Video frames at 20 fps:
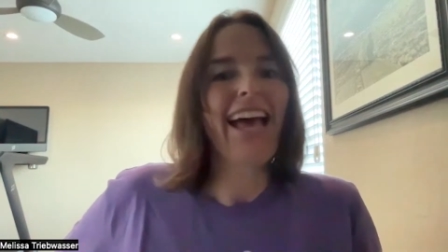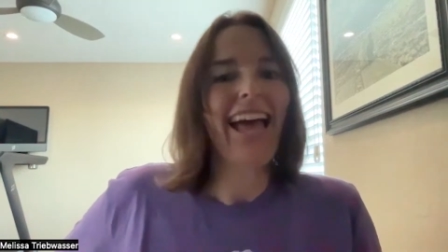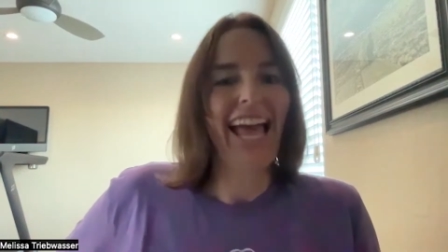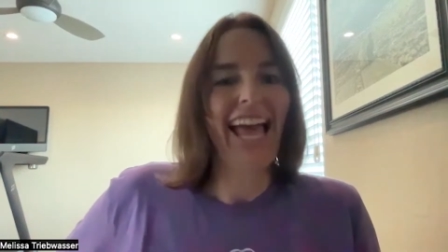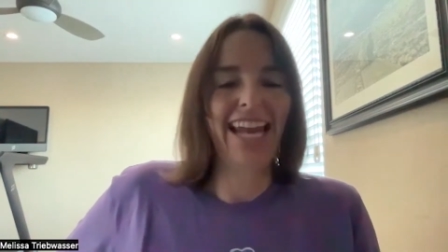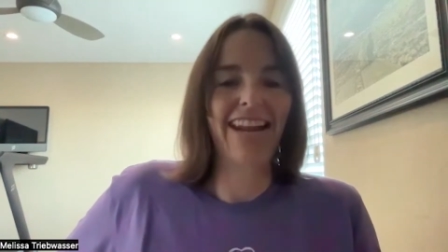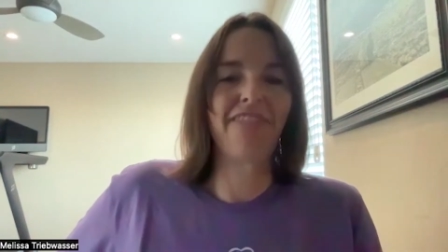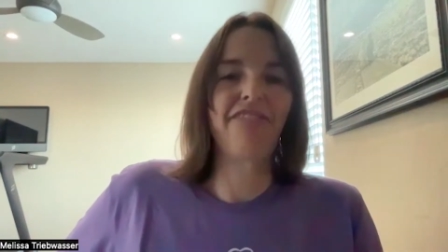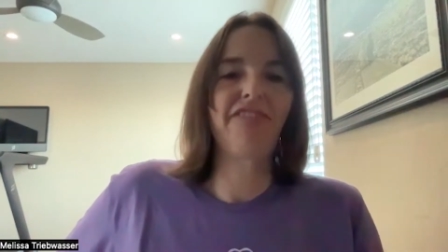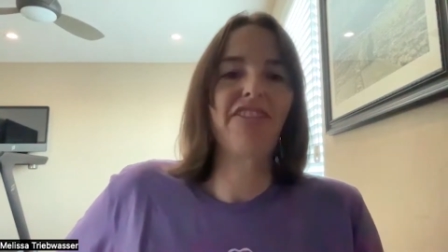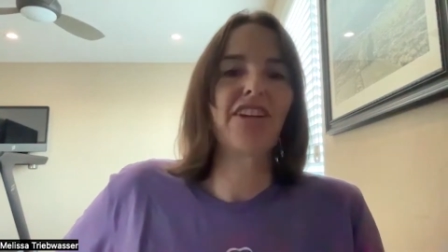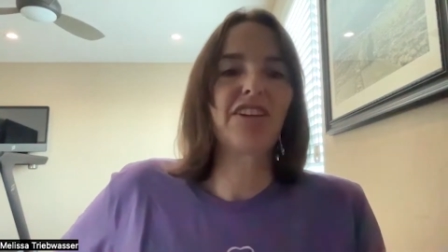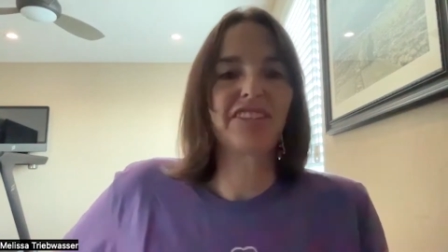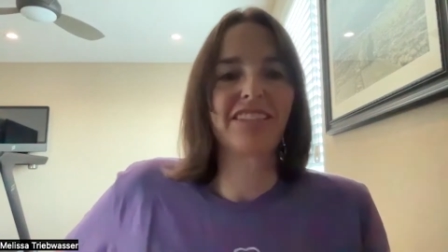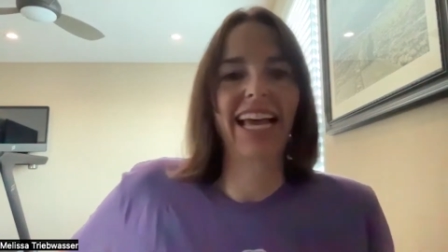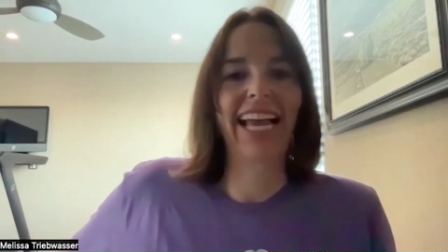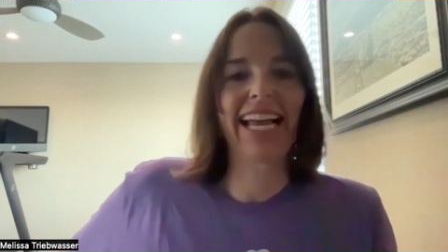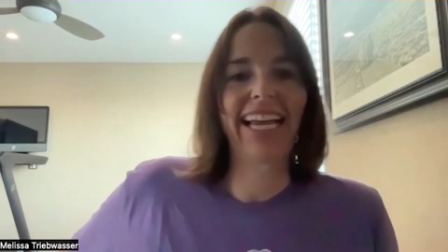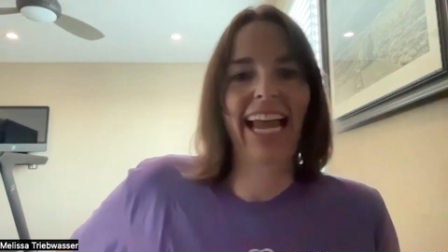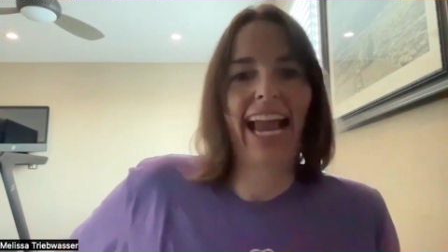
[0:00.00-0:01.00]
And it feels
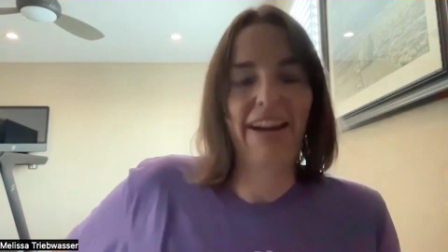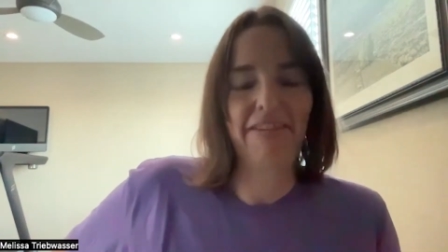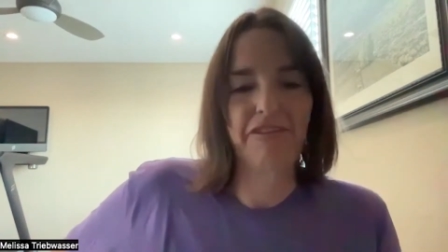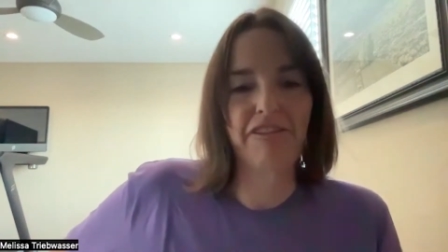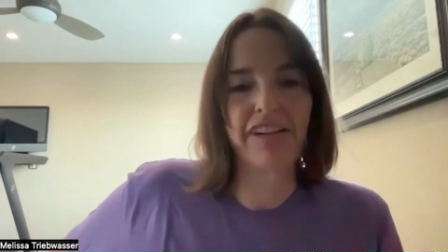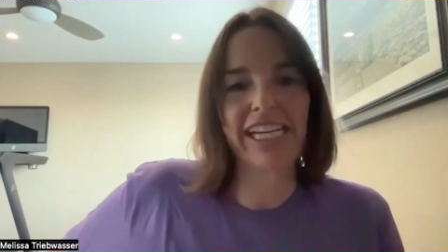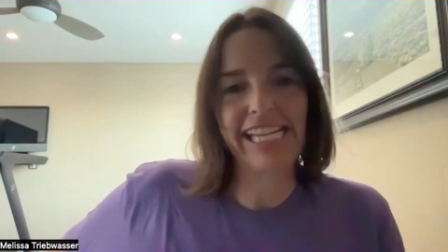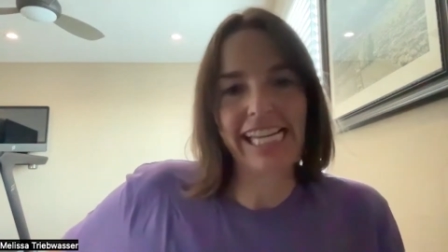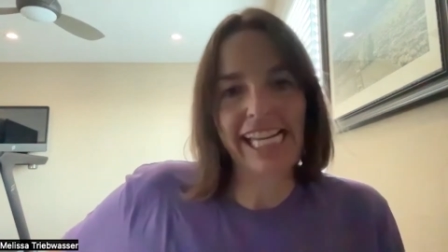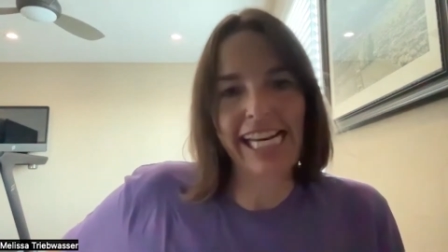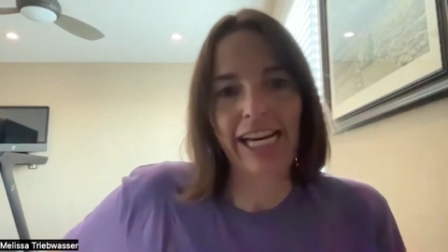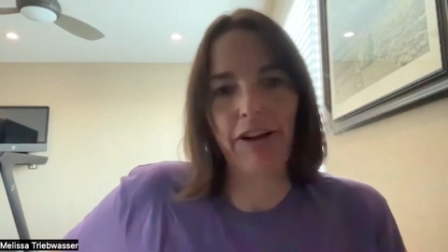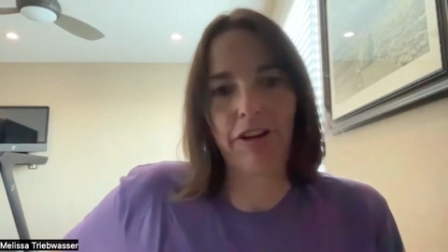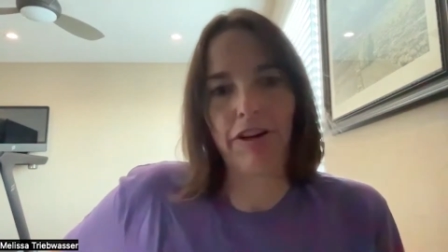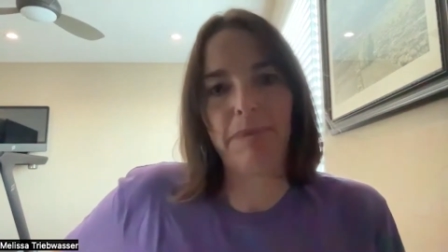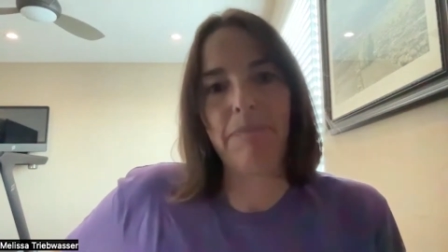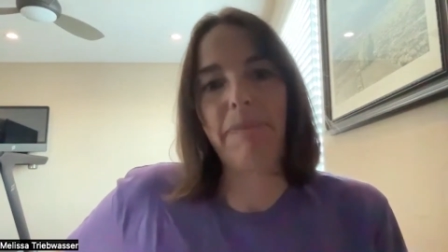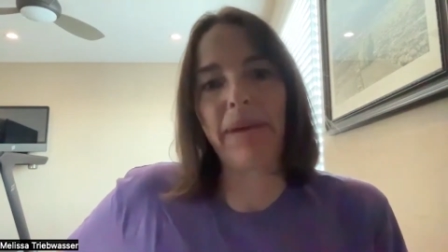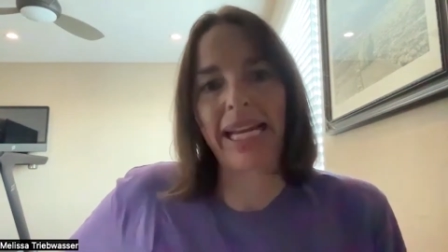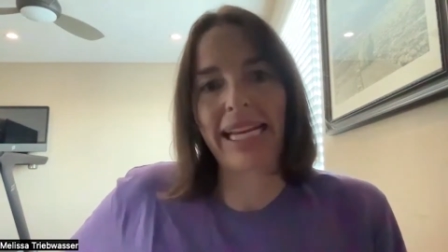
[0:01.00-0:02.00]
like every year
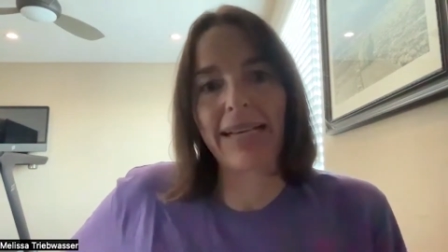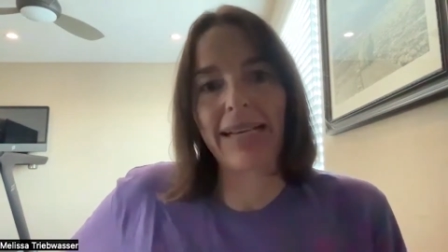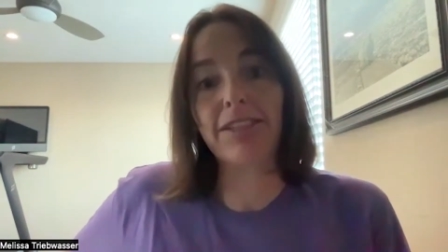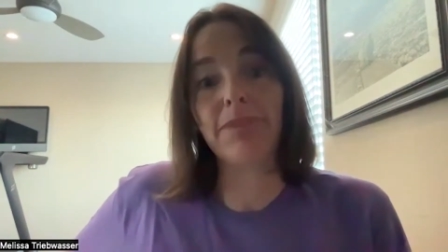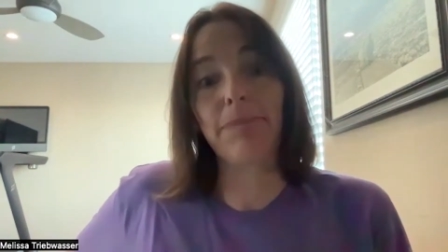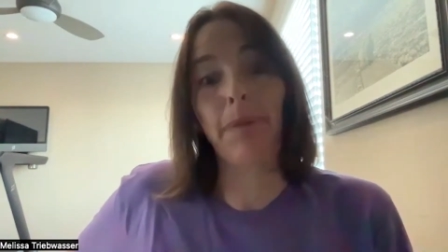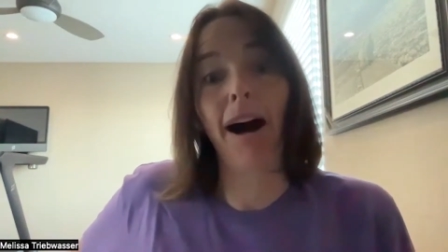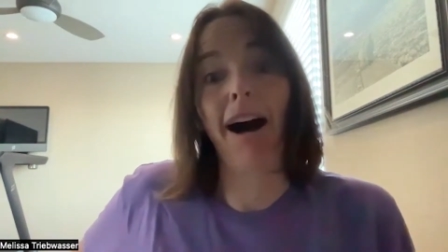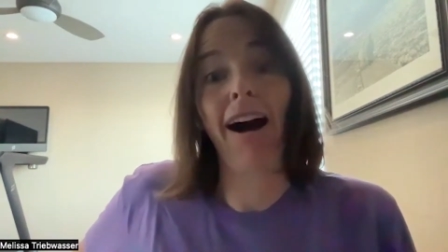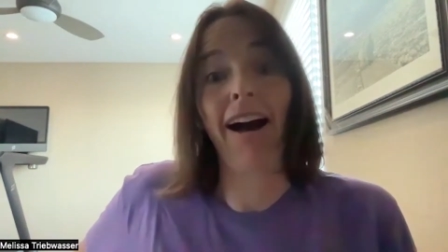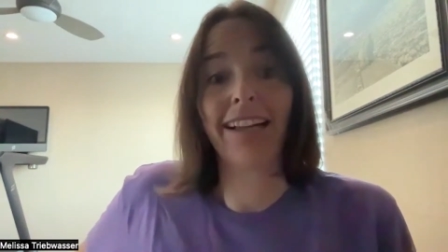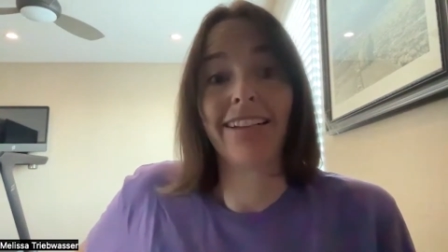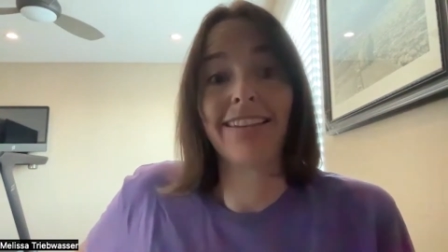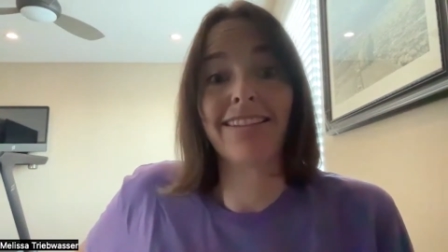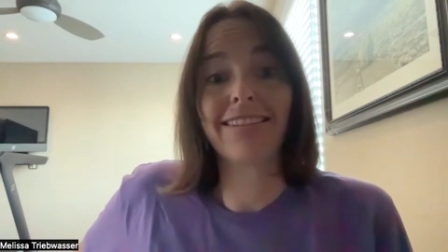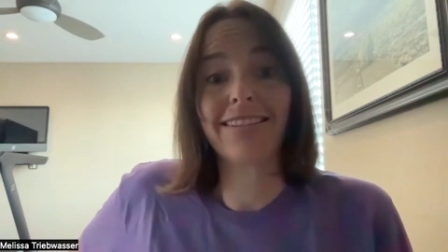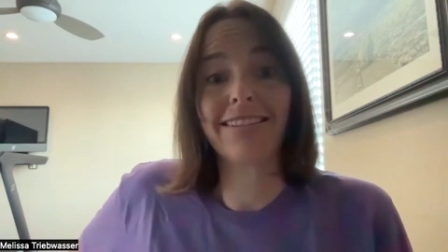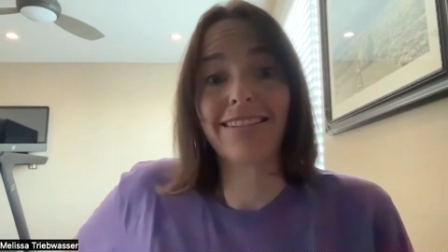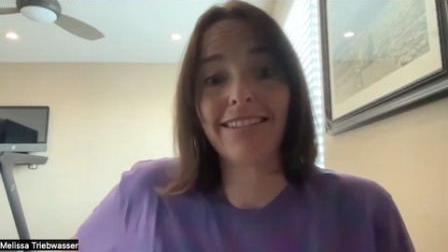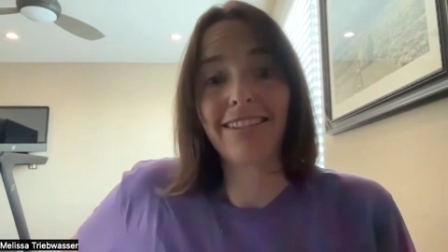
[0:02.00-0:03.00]
in big
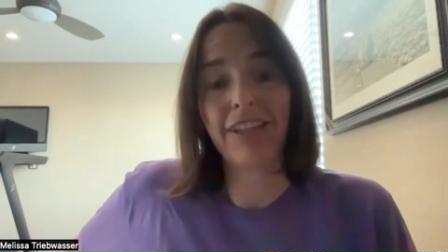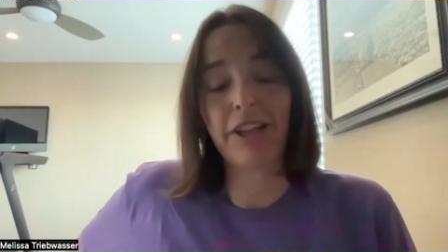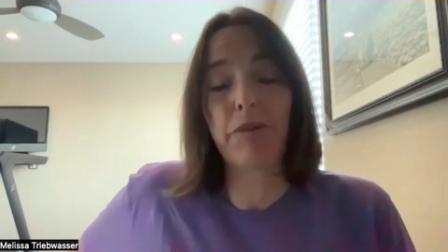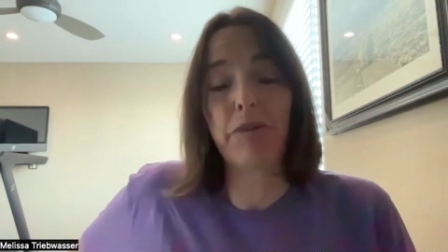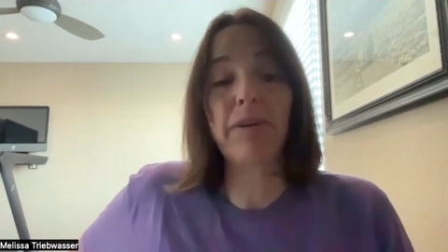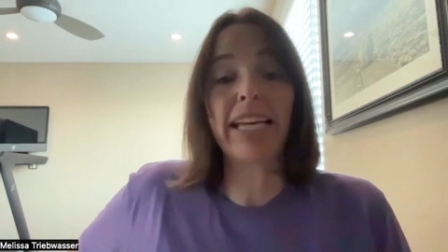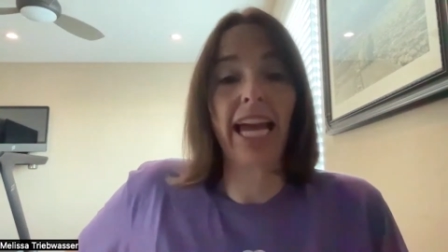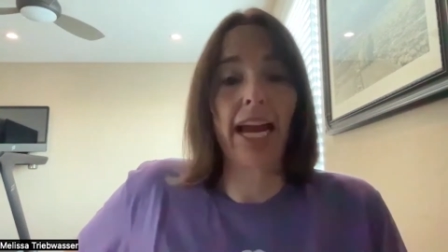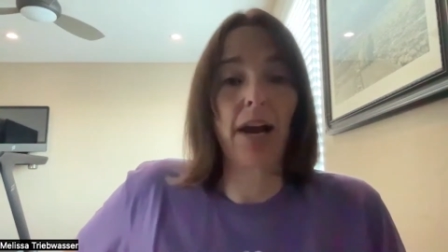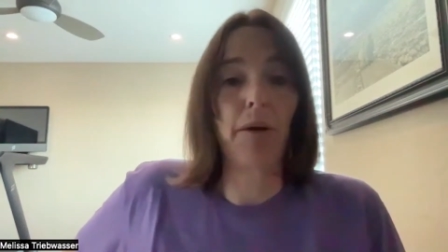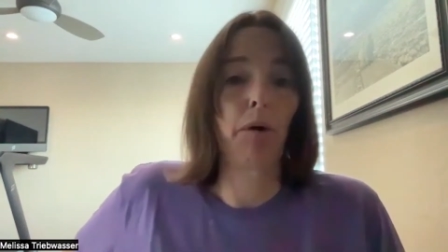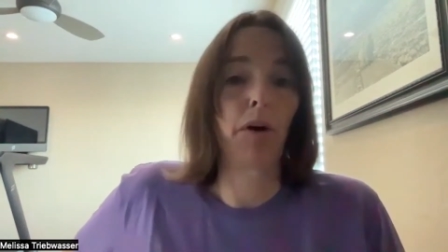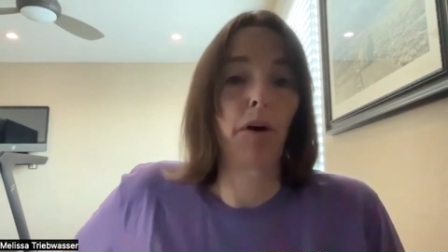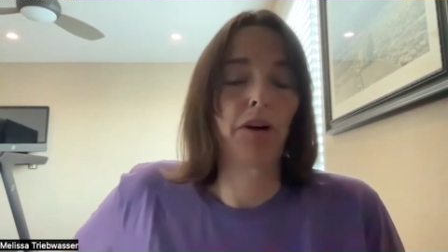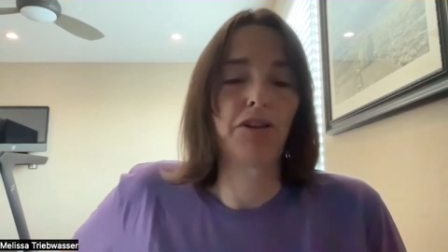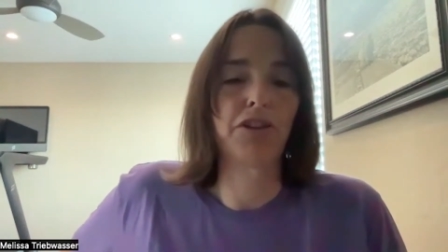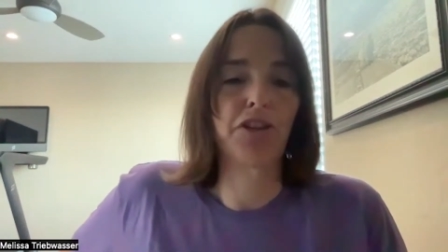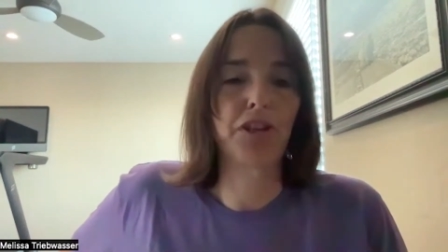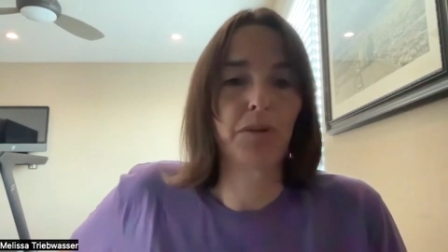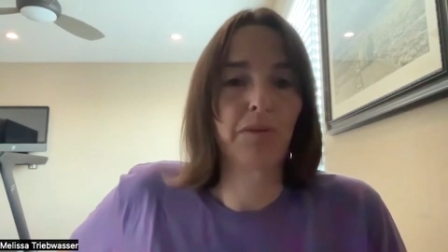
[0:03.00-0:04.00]
spots, you get one
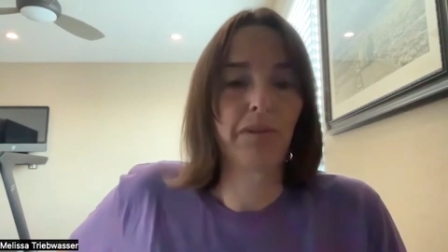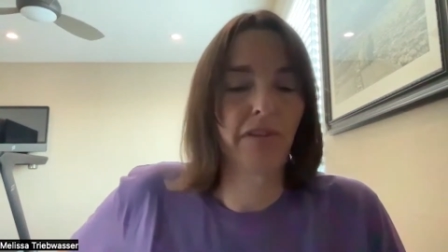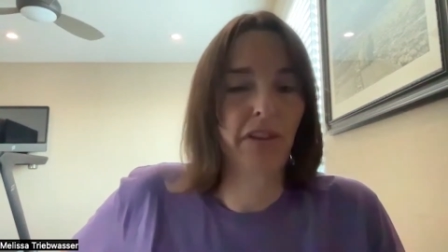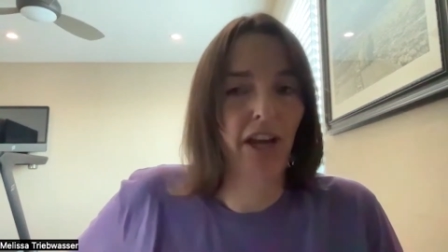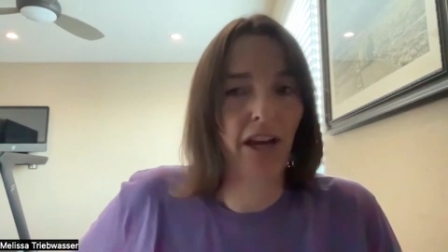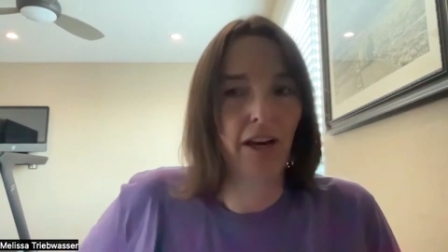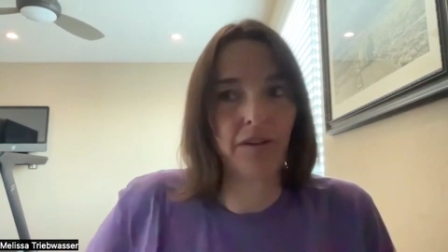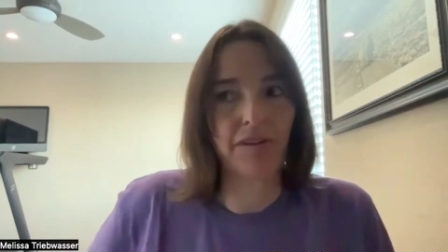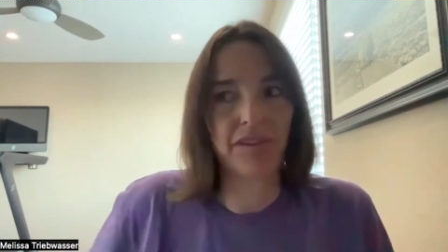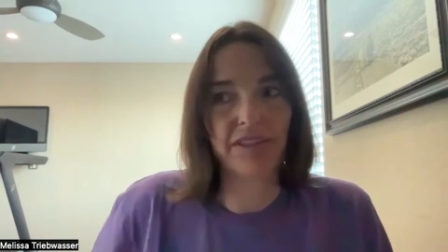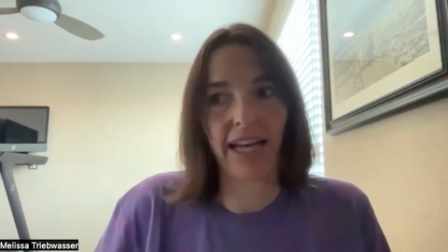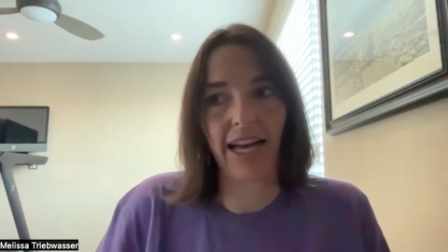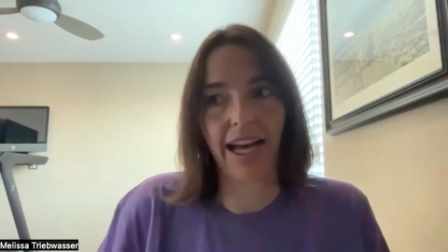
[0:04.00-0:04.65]
or two of those.